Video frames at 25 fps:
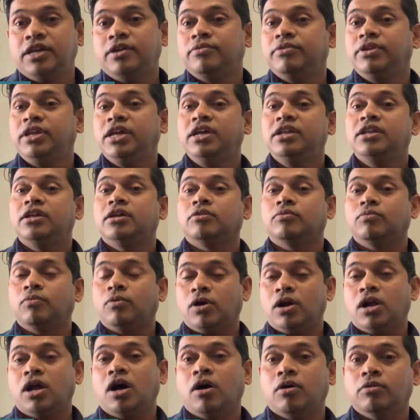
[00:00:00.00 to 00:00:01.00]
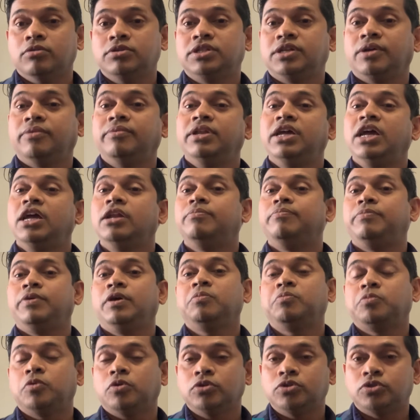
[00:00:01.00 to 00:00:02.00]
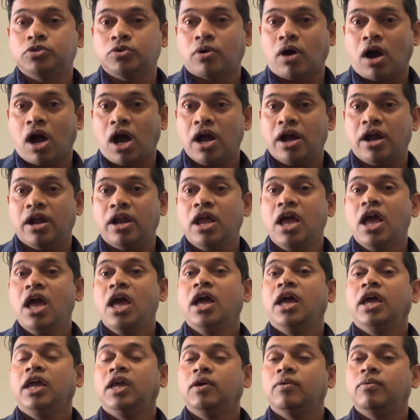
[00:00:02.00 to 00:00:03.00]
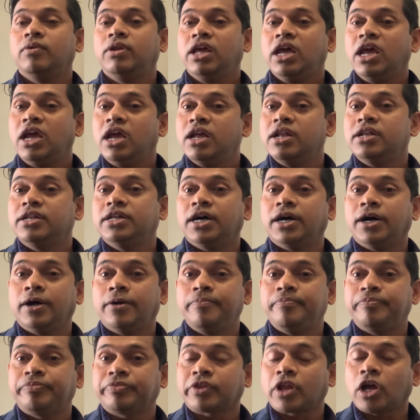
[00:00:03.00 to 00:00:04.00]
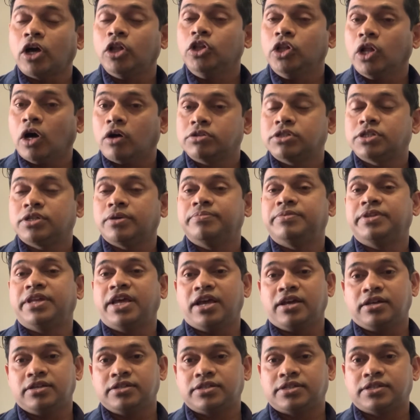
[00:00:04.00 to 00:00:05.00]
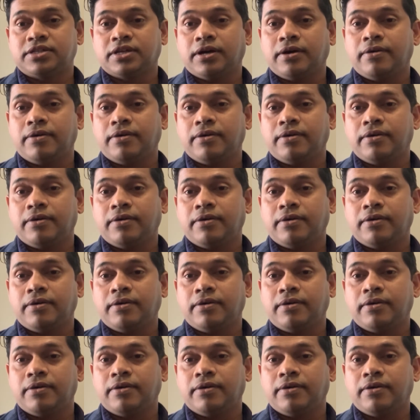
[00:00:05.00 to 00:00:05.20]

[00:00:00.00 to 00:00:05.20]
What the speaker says: You need a warehouse, you need people to hire, you need lots of things,